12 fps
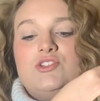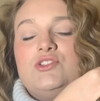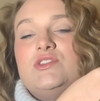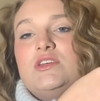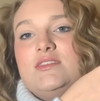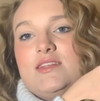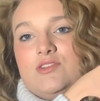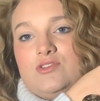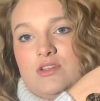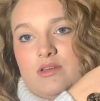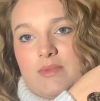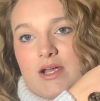the
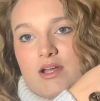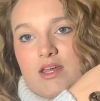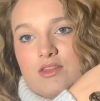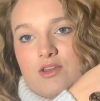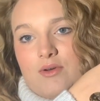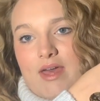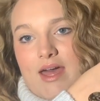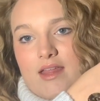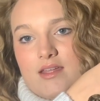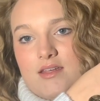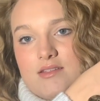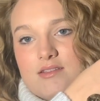Central American
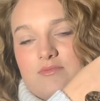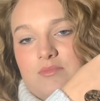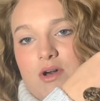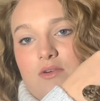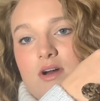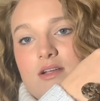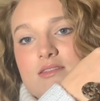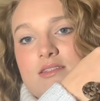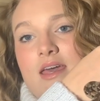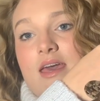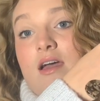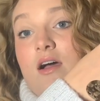localities of boas
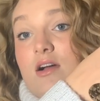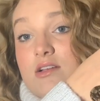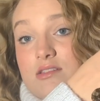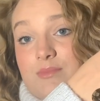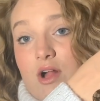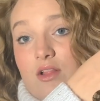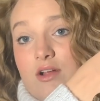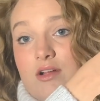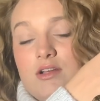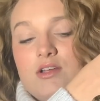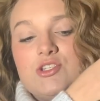are smaller.